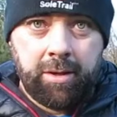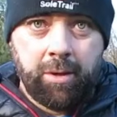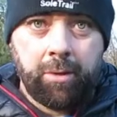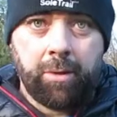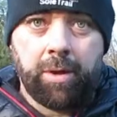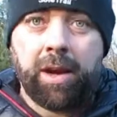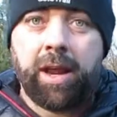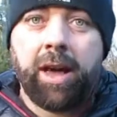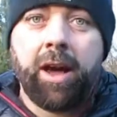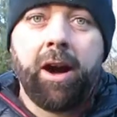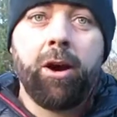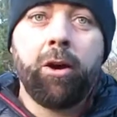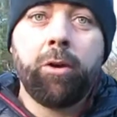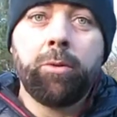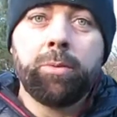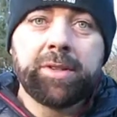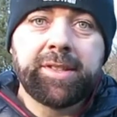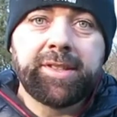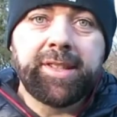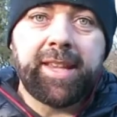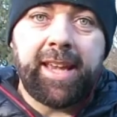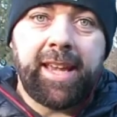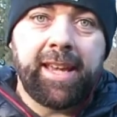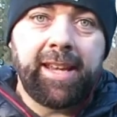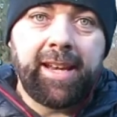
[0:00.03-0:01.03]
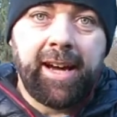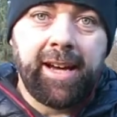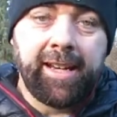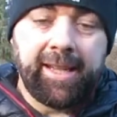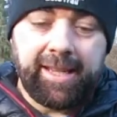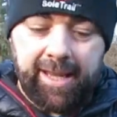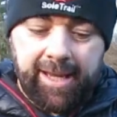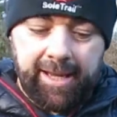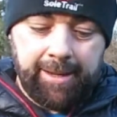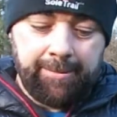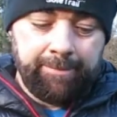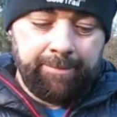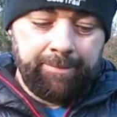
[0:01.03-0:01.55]
But I always say in
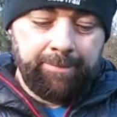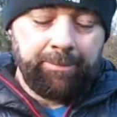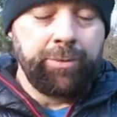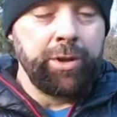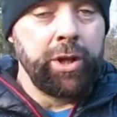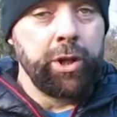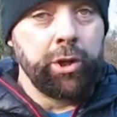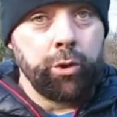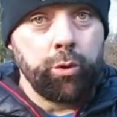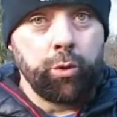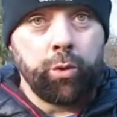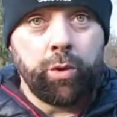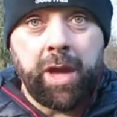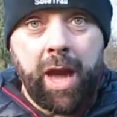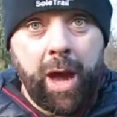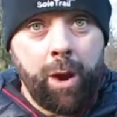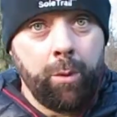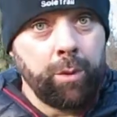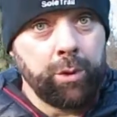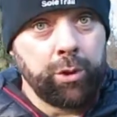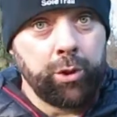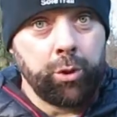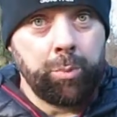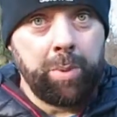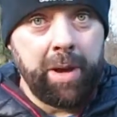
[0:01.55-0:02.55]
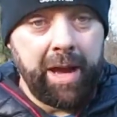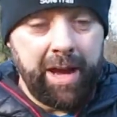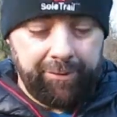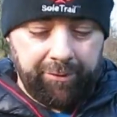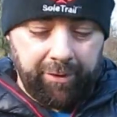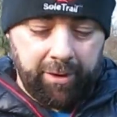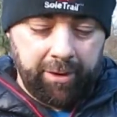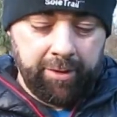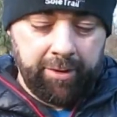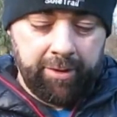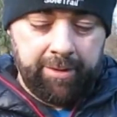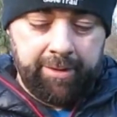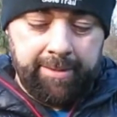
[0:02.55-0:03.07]
hiking, you get what you pay
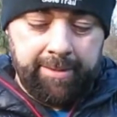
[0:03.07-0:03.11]
for.